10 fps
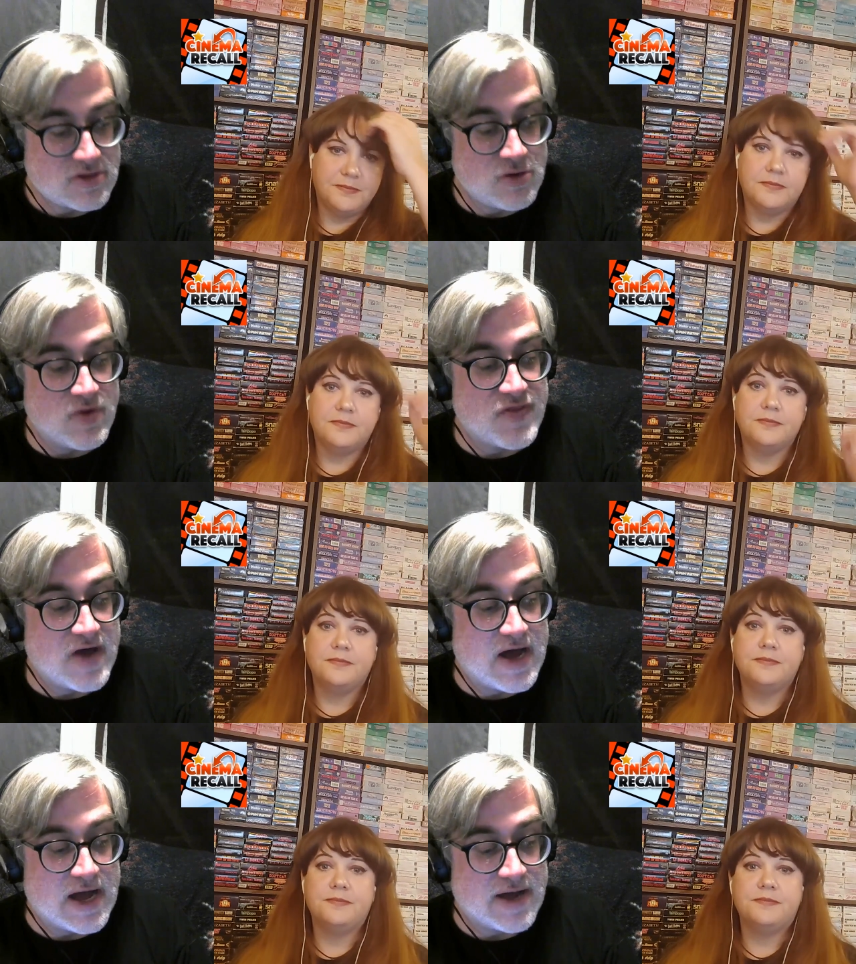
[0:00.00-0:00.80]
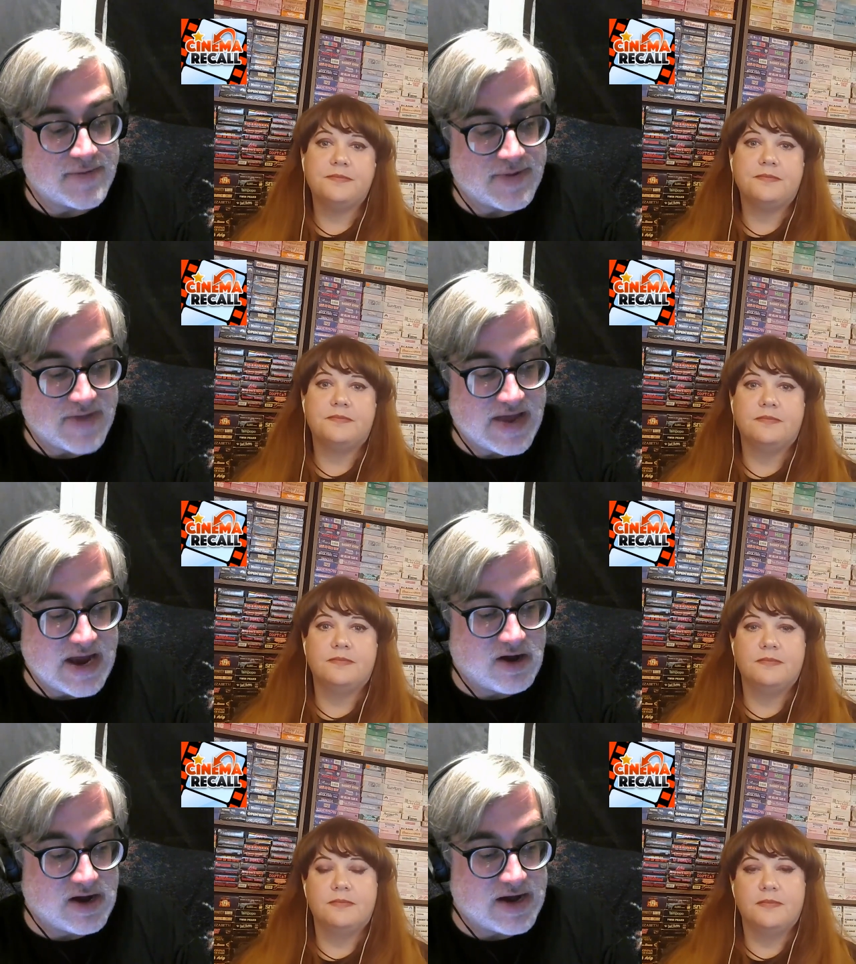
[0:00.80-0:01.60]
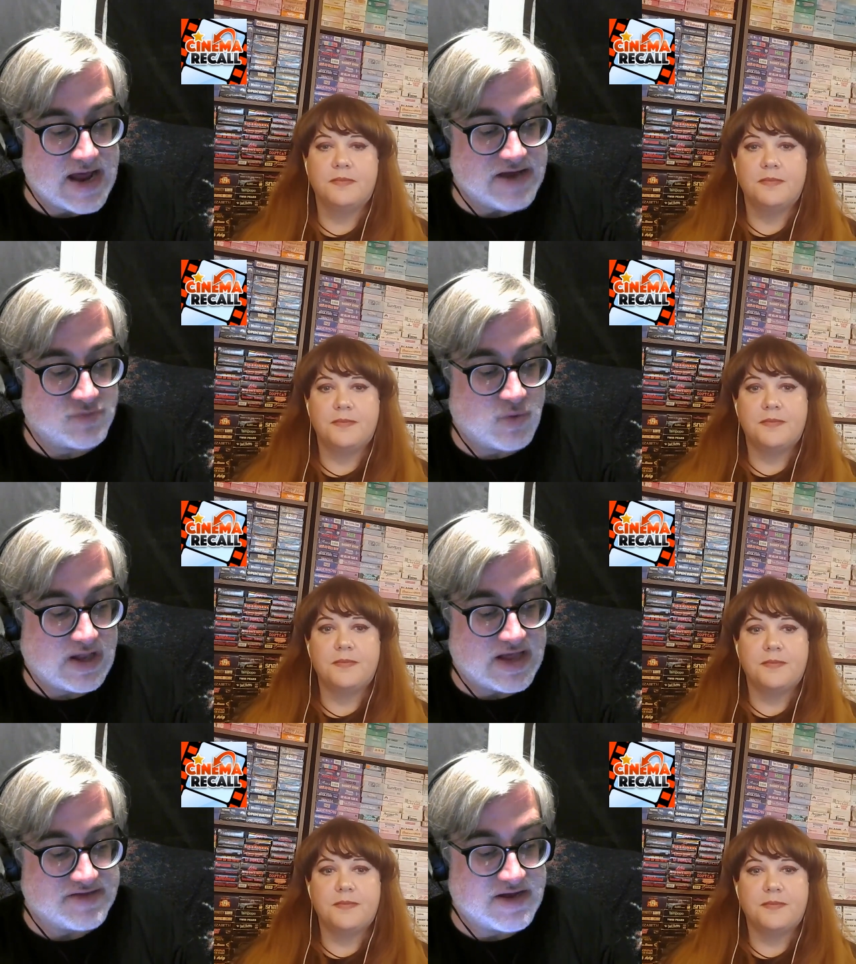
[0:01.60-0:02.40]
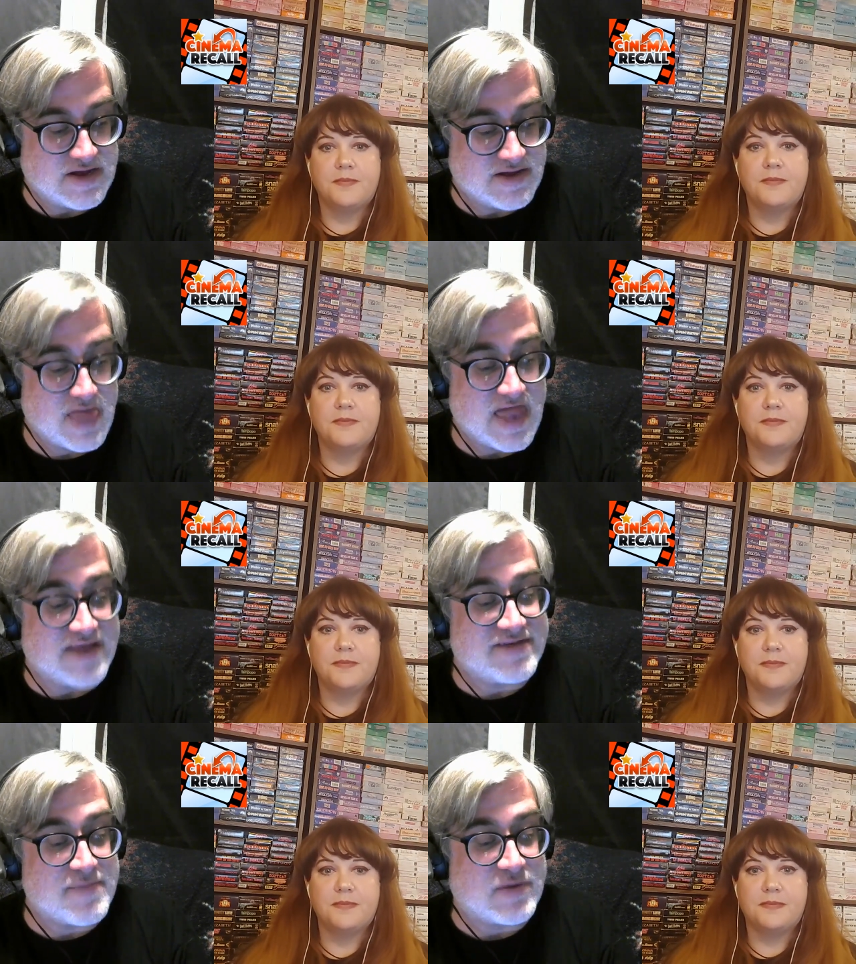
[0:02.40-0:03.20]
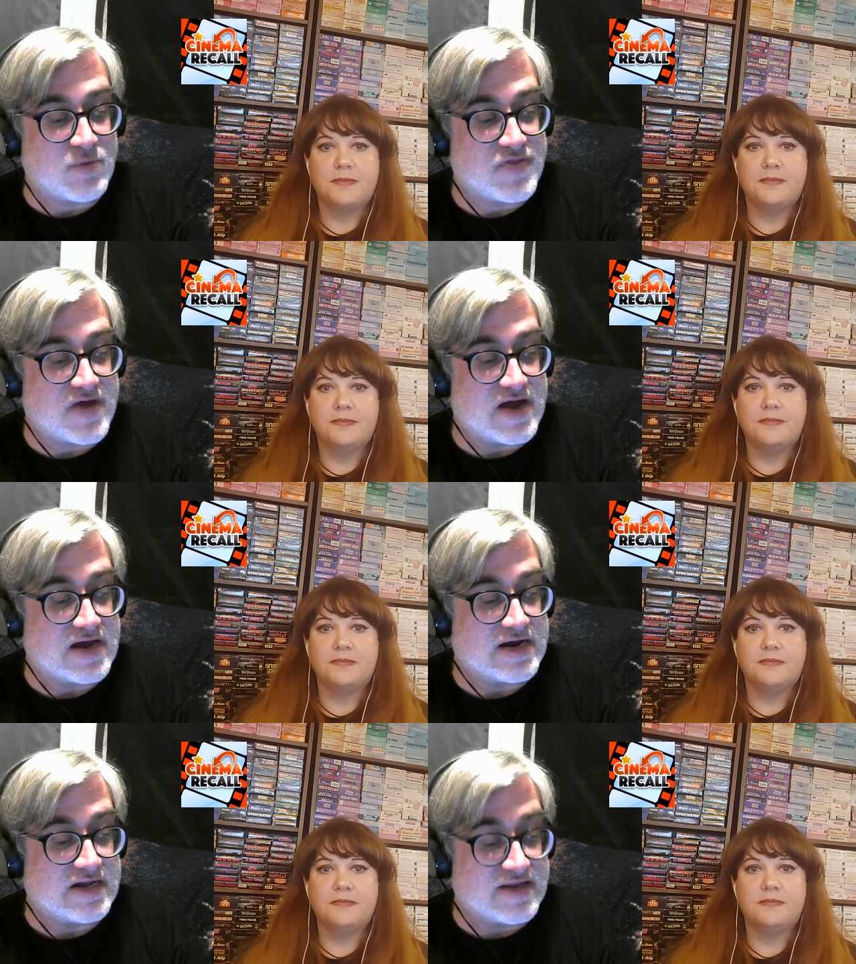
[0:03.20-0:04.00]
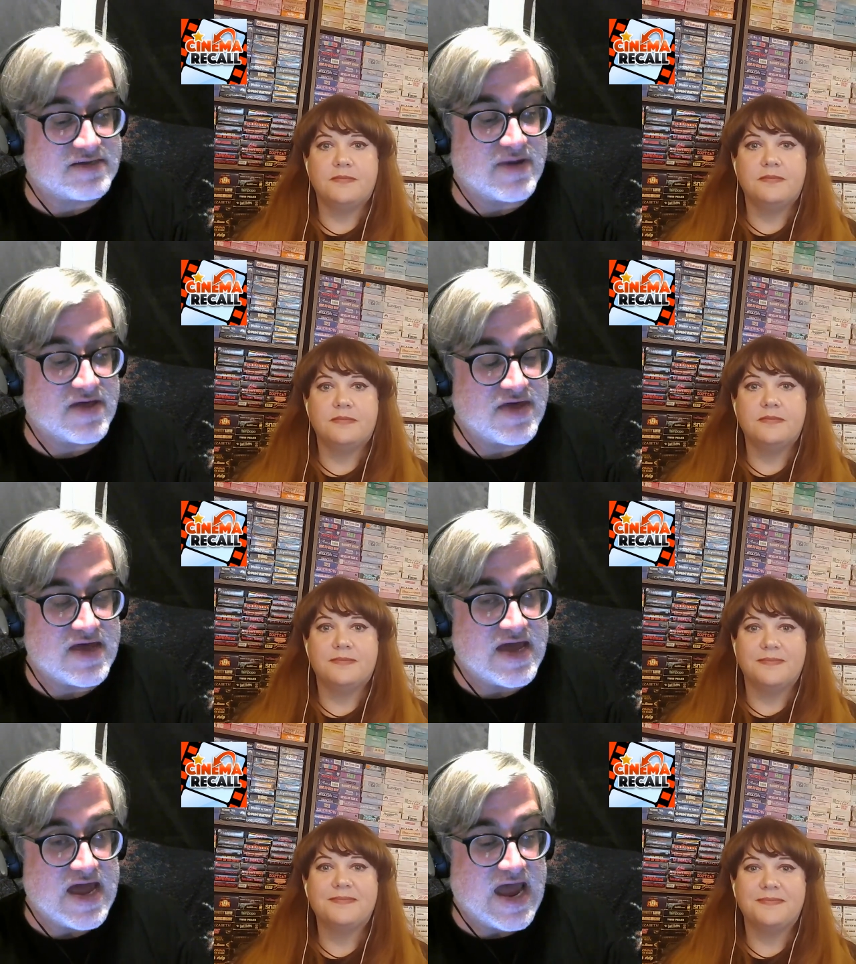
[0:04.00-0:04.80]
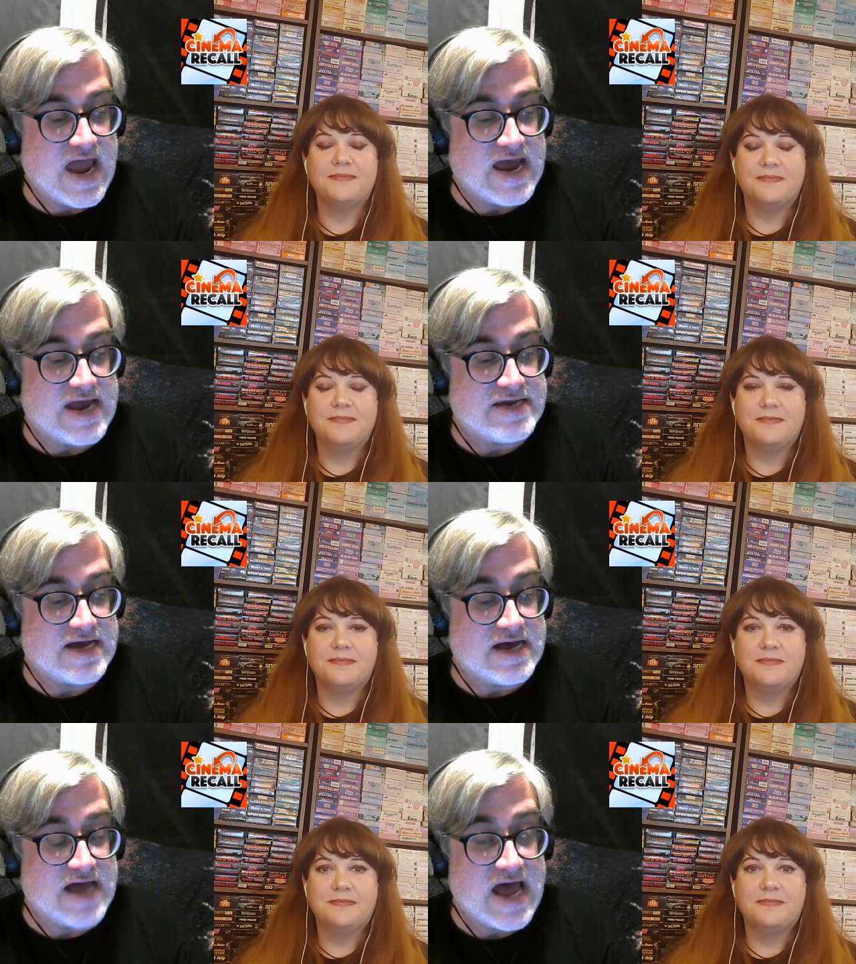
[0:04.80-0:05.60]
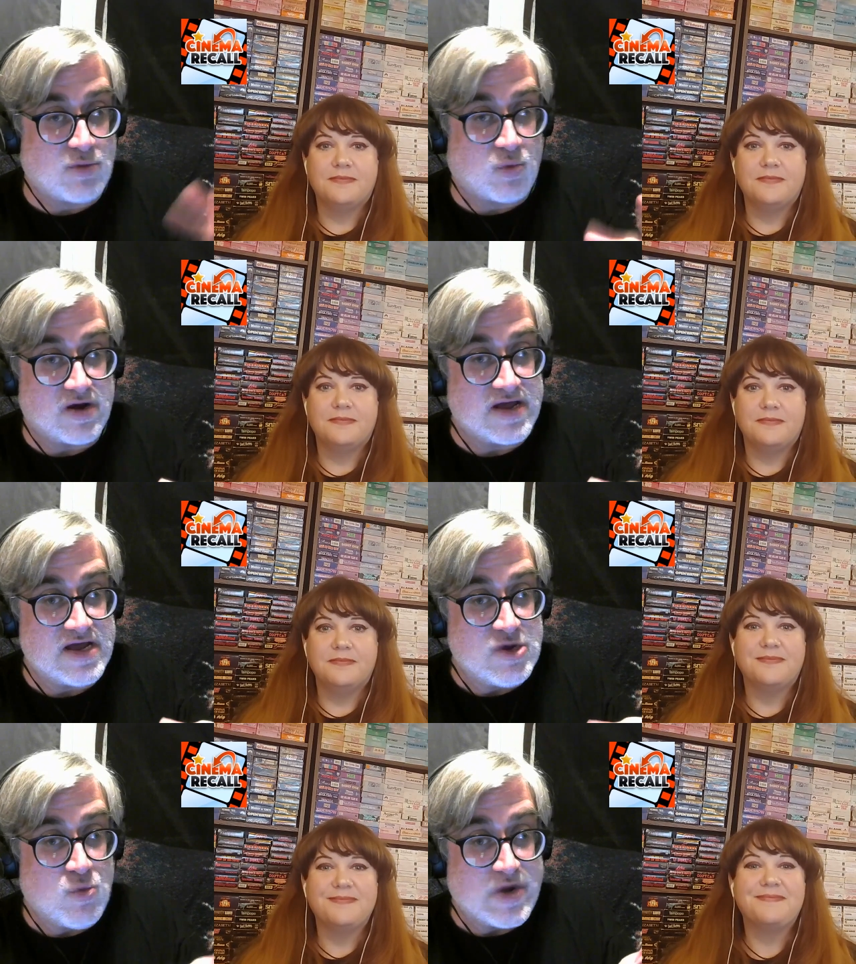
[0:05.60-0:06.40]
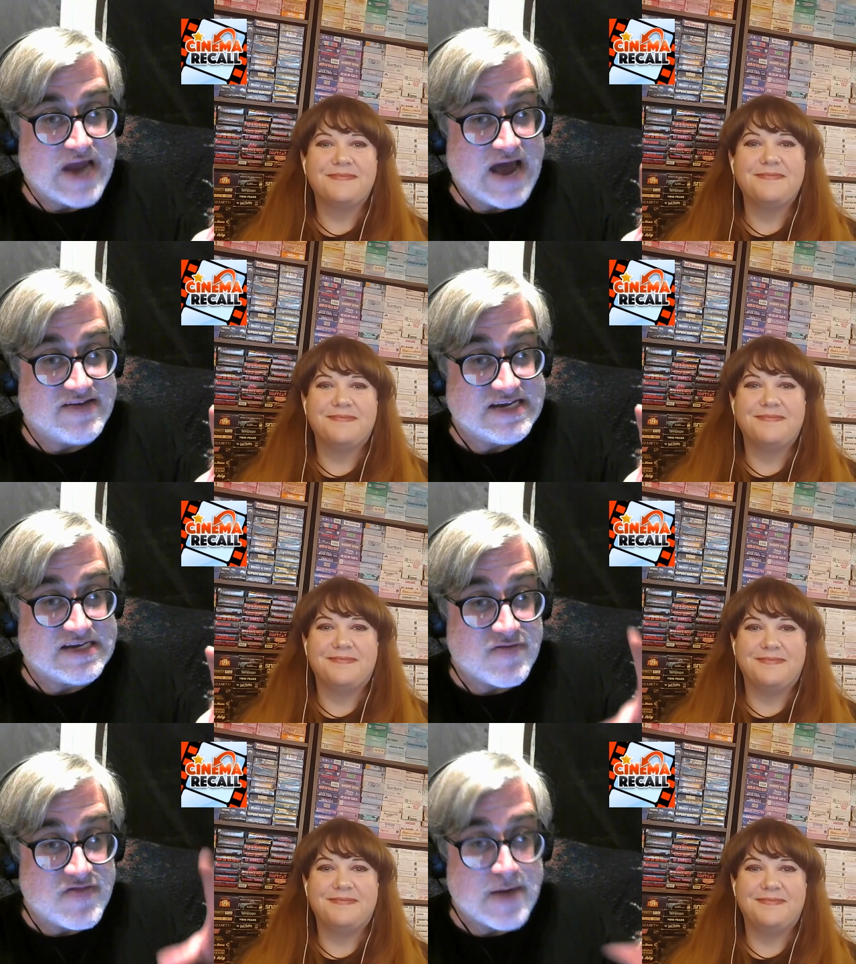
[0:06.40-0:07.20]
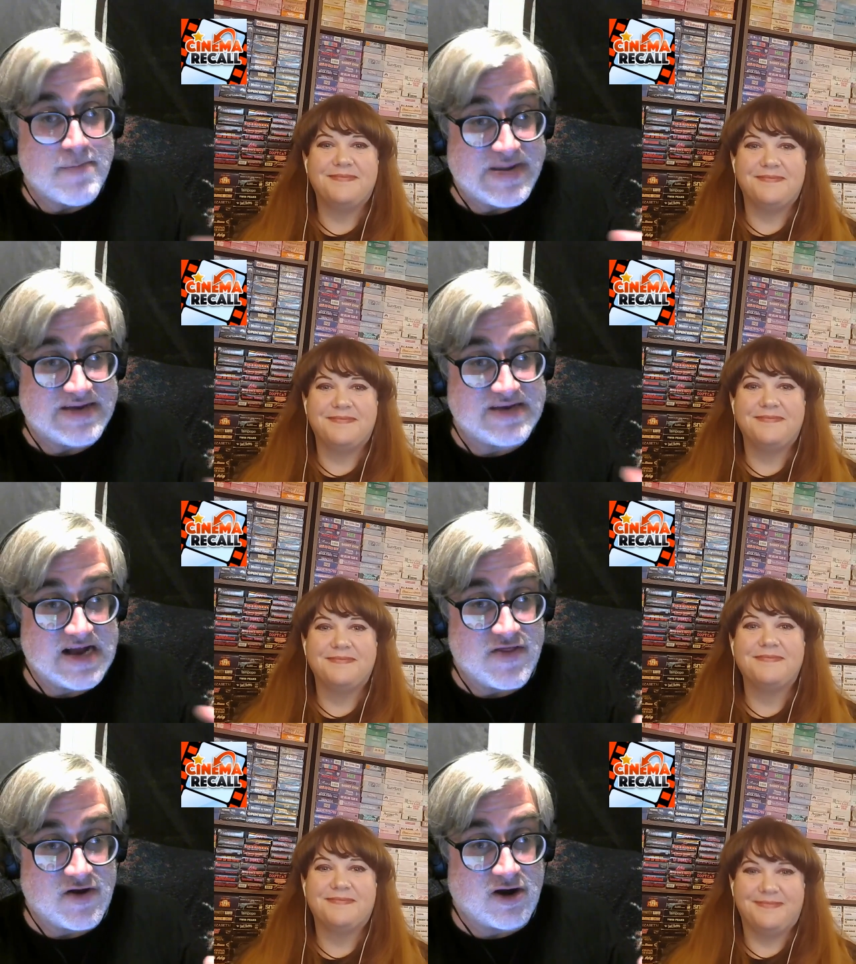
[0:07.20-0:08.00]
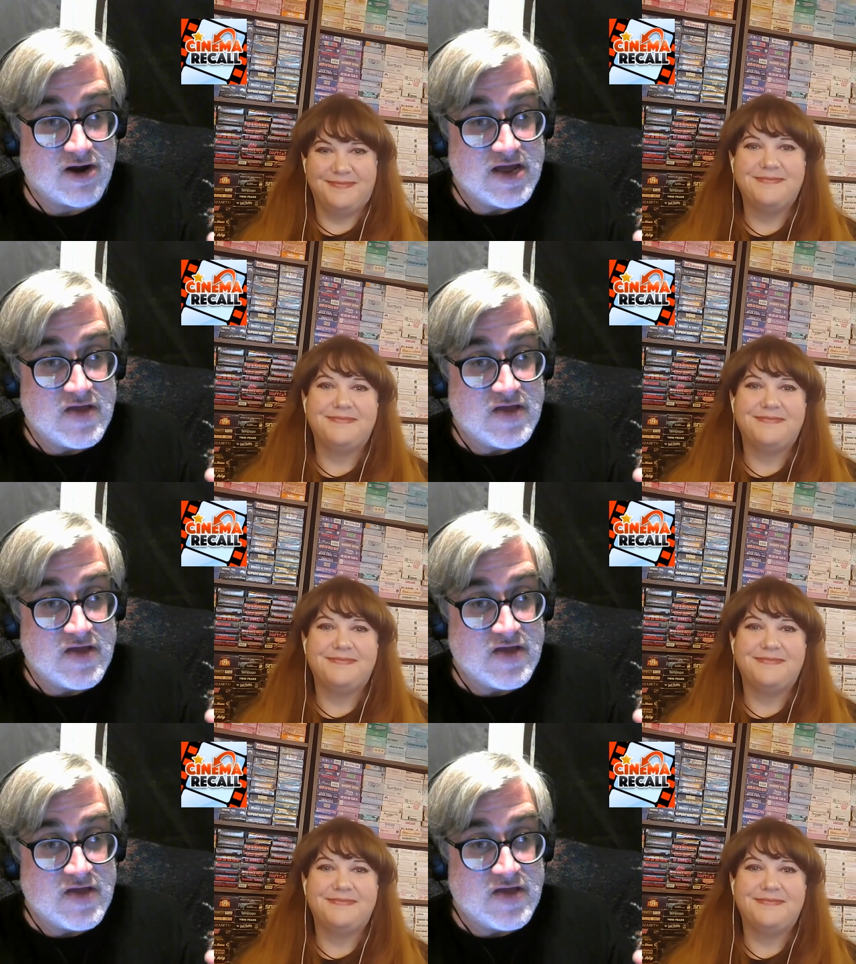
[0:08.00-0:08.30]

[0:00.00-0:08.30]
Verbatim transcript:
Speaker 1: with uh, Aaron as well as uh, same thing with uh, Elizabeth and uh, Edward when you had scenes of them being together.